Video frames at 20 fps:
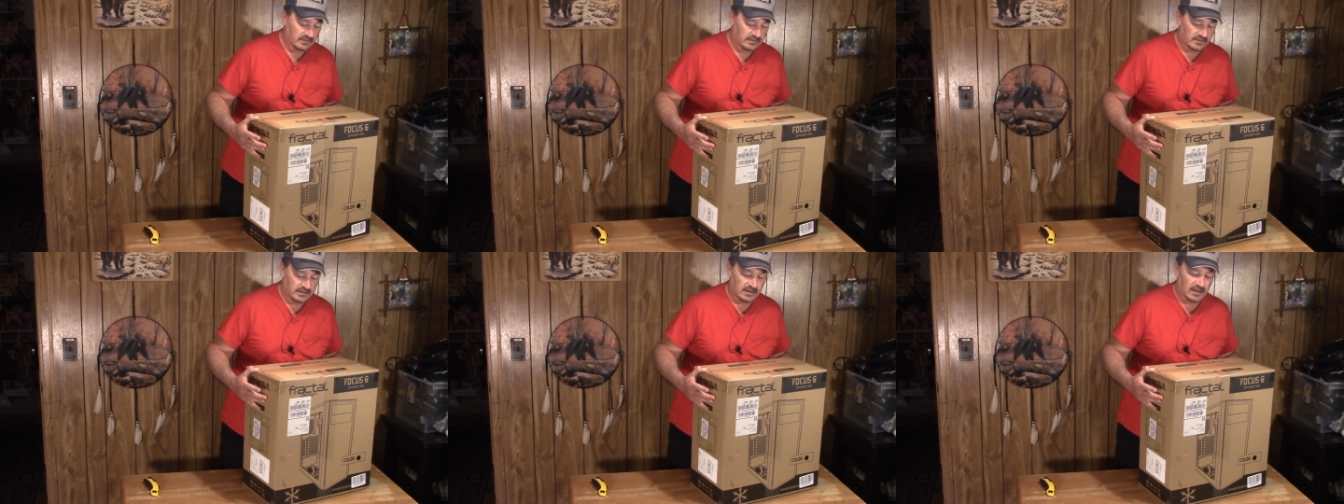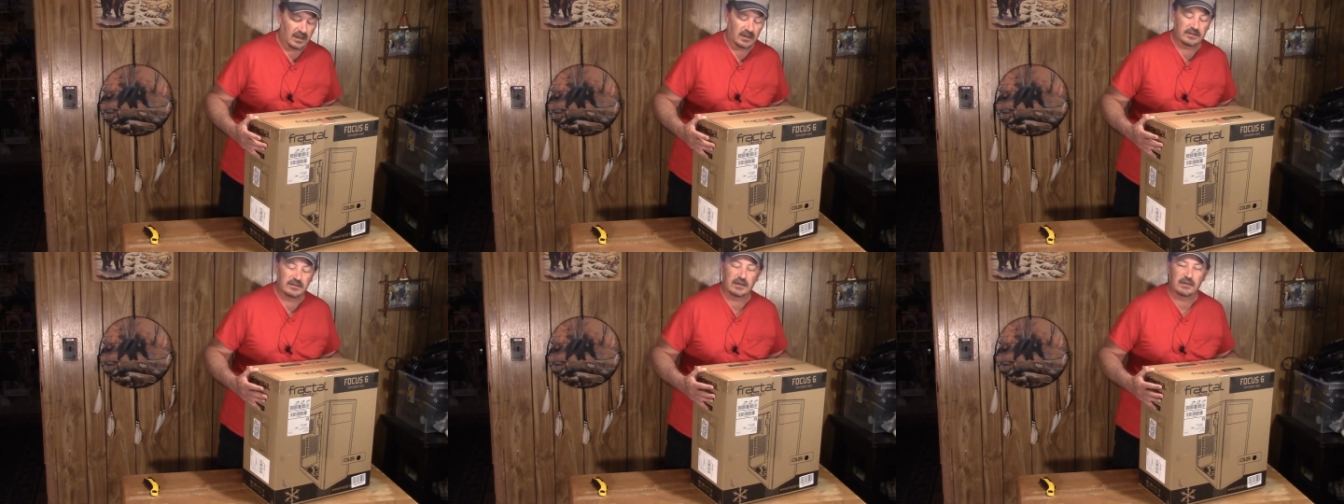that
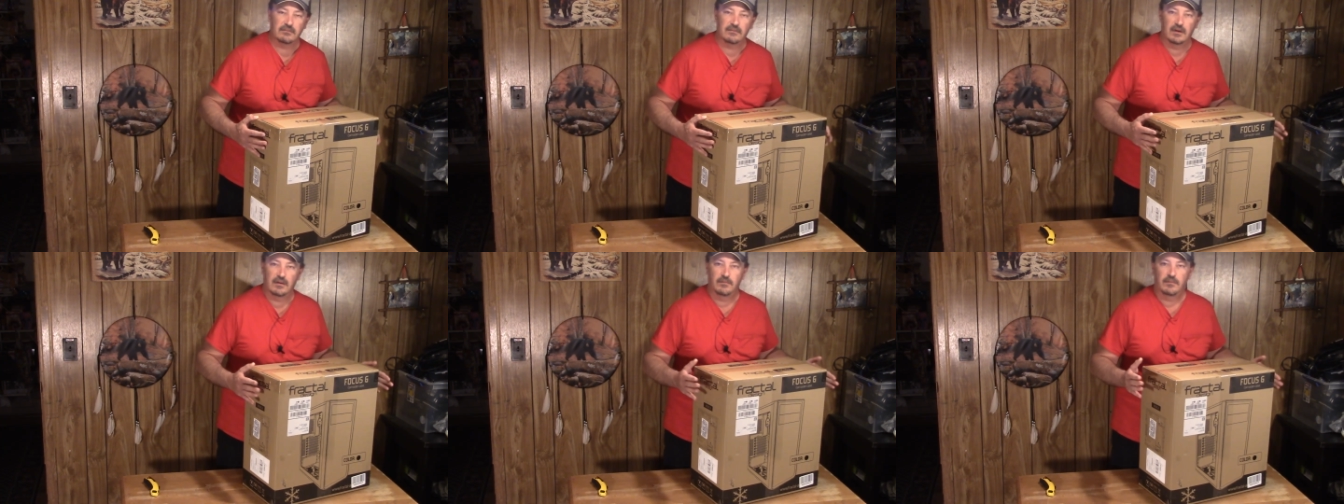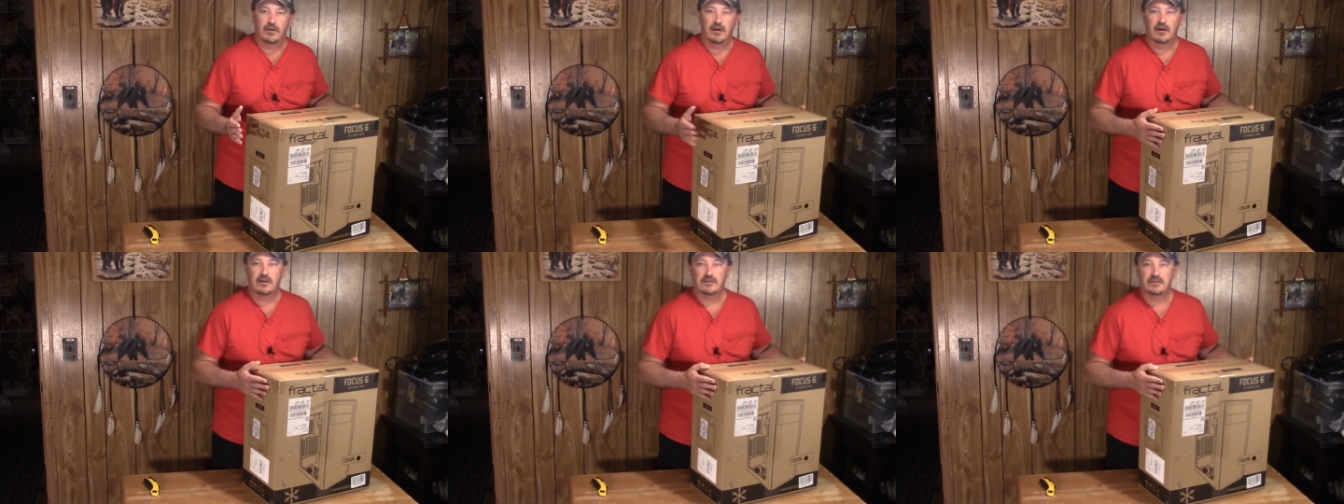I take my
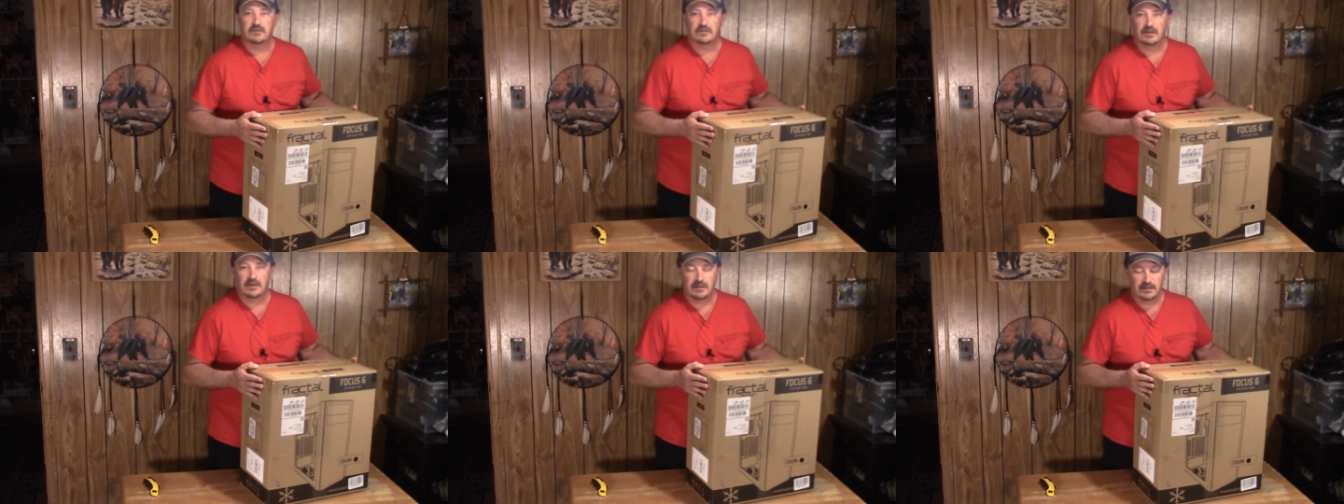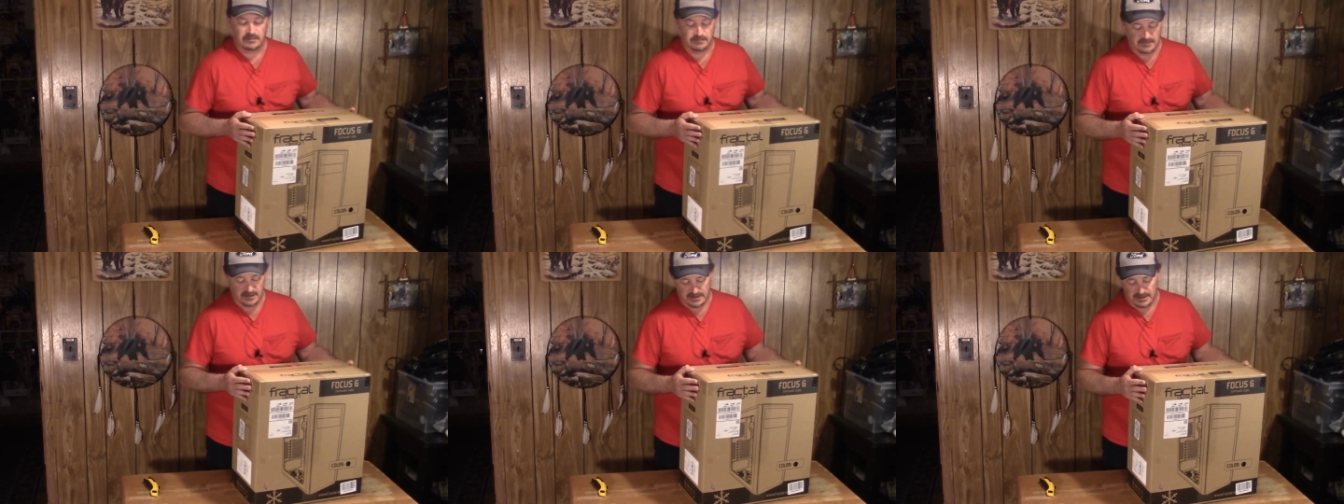boxes
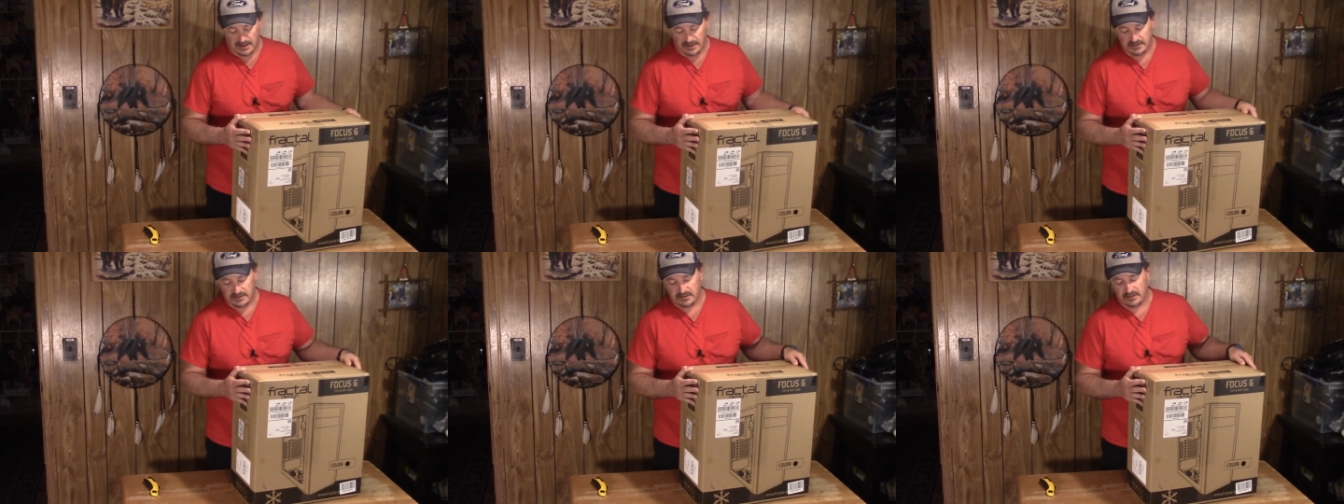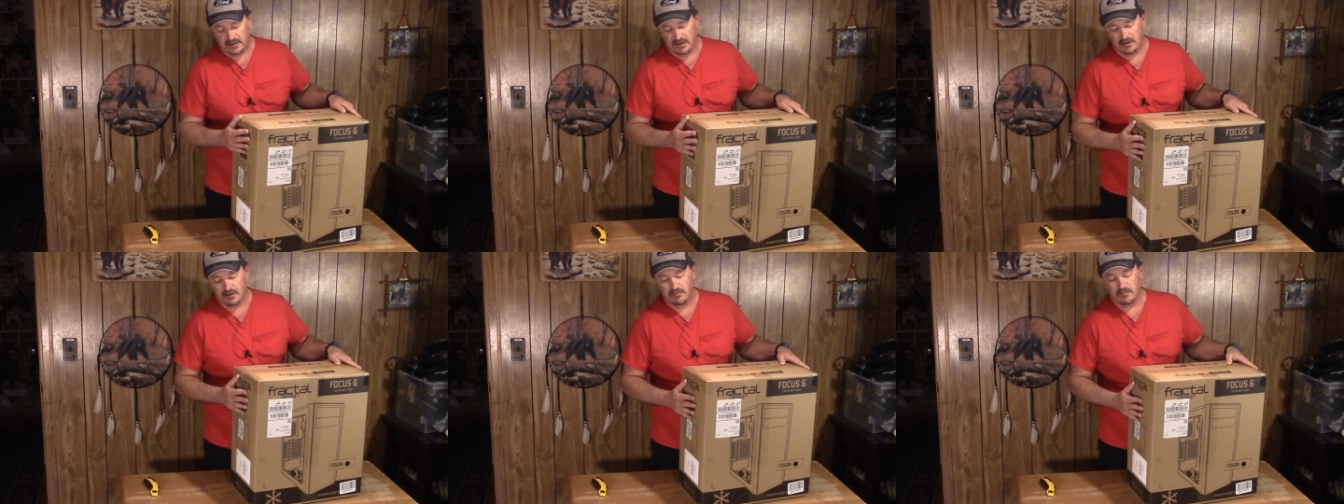out, my
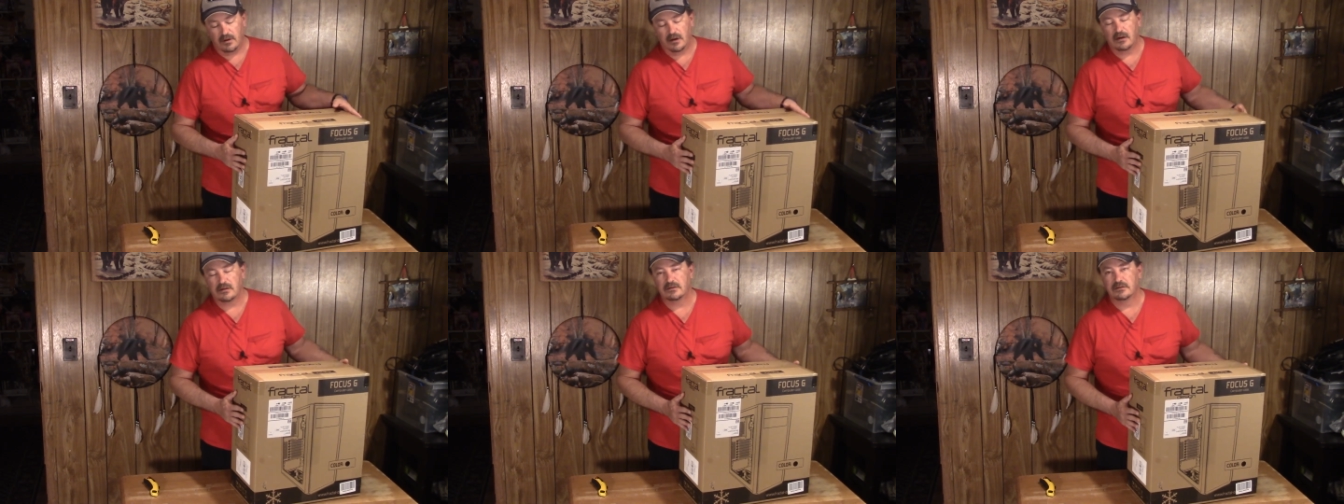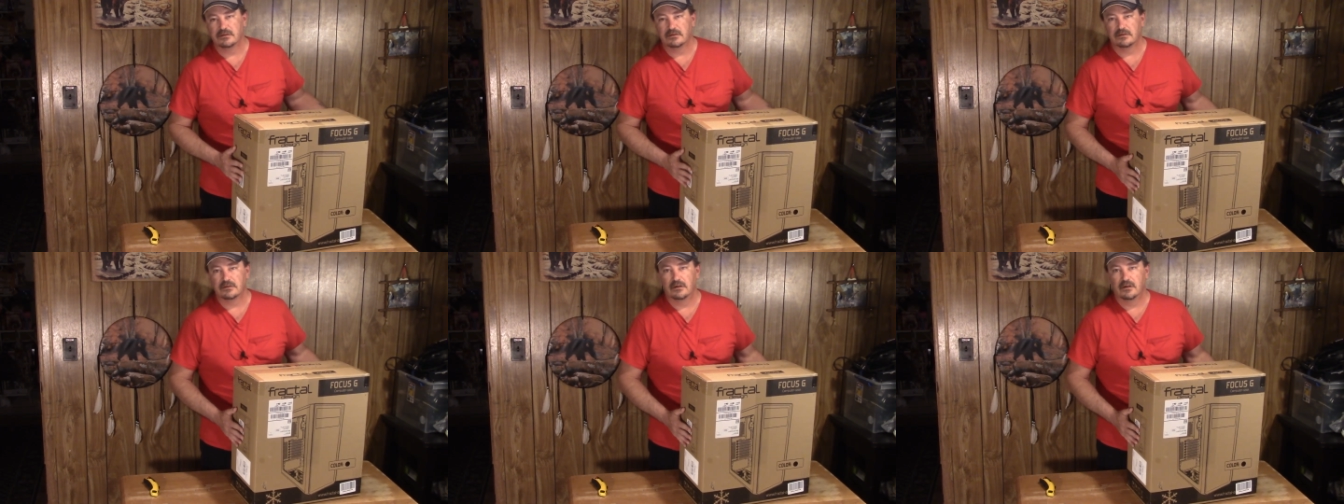cases out of the
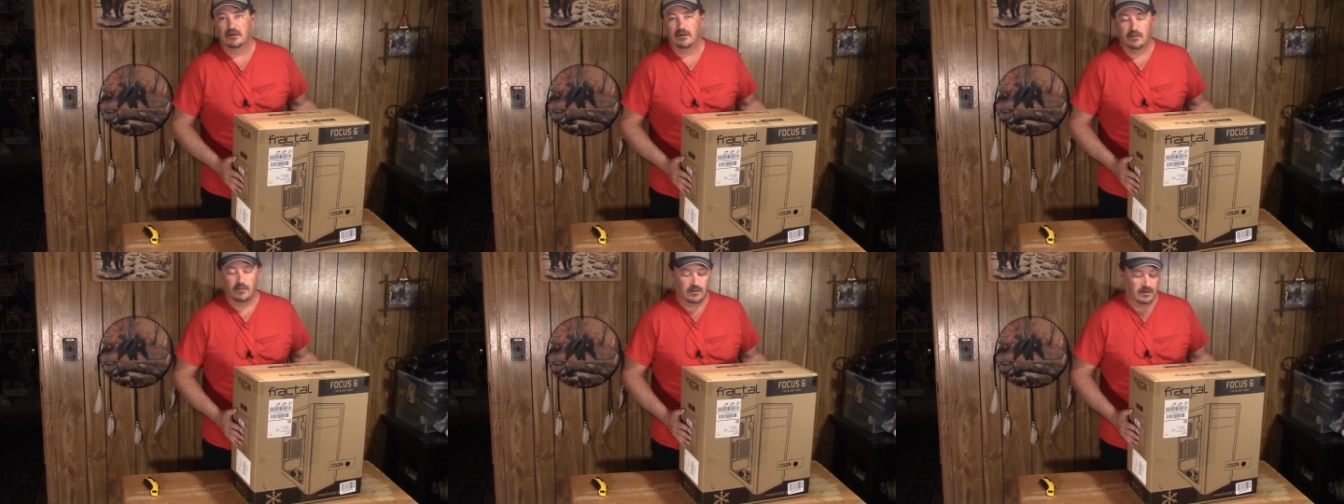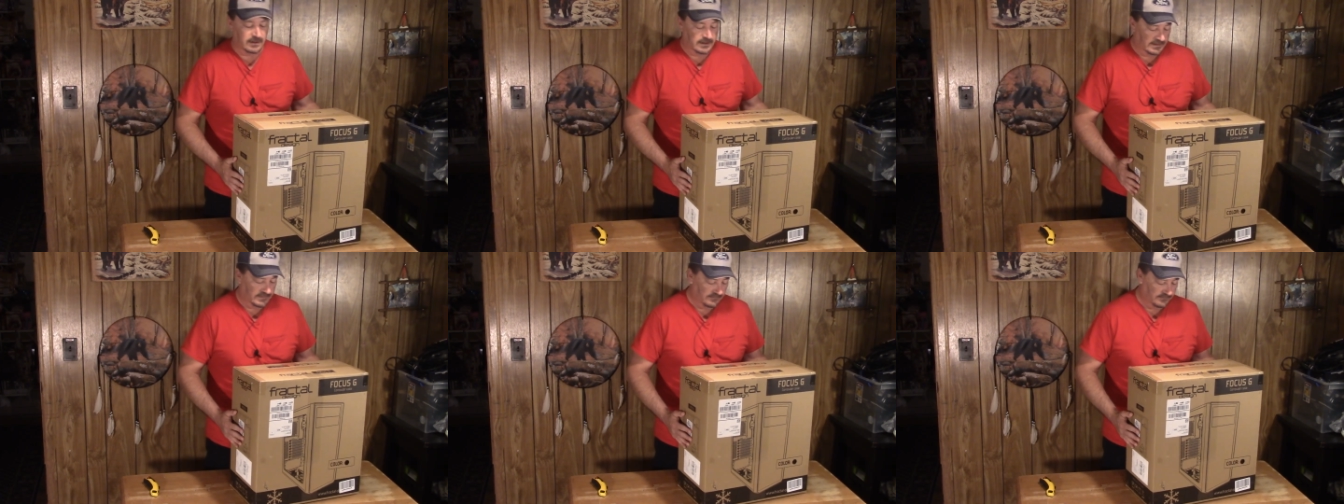boxes the wrong
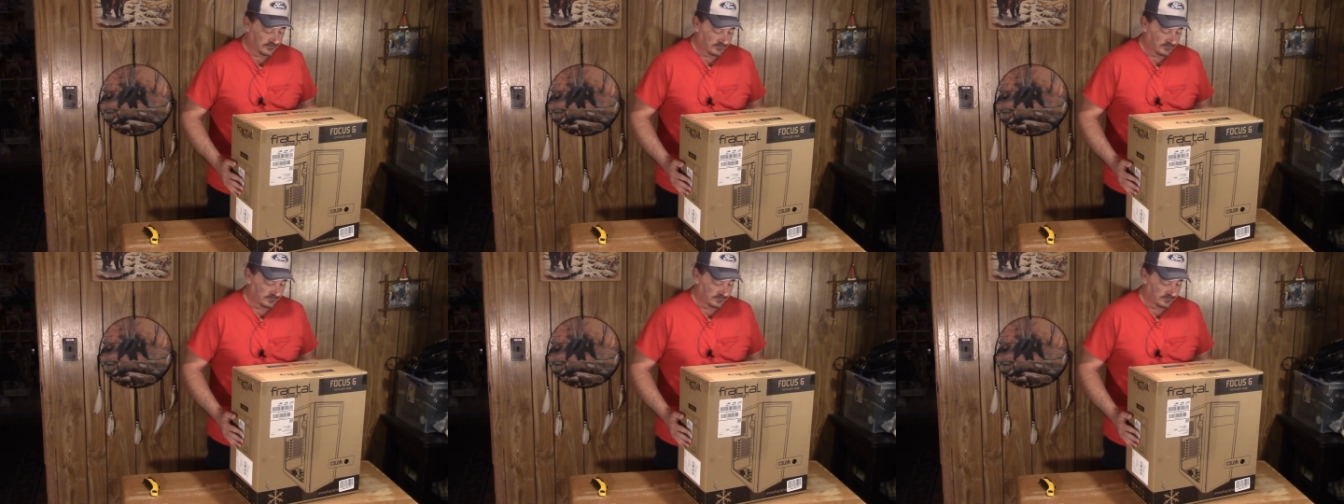way.